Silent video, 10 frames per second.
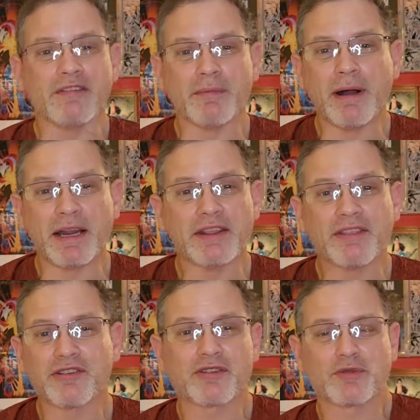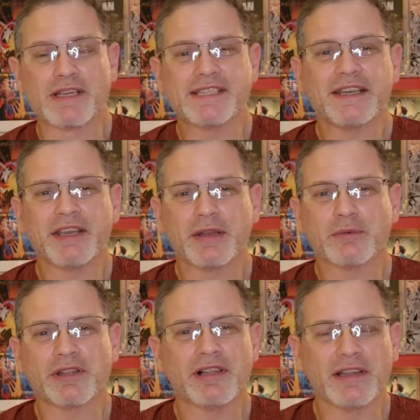everybody, this is Rusty again
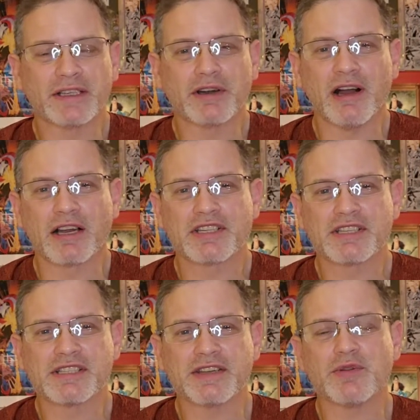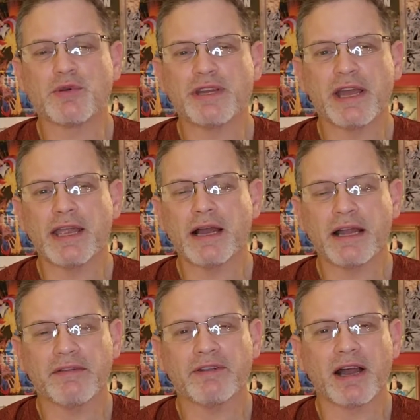with Collector Auctions and today I
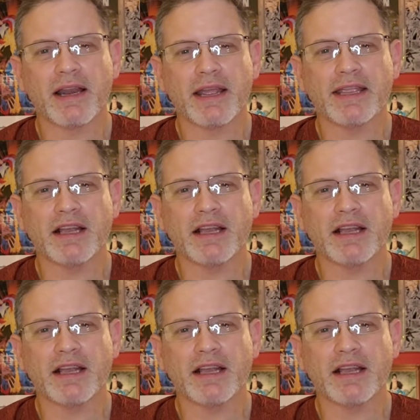have got a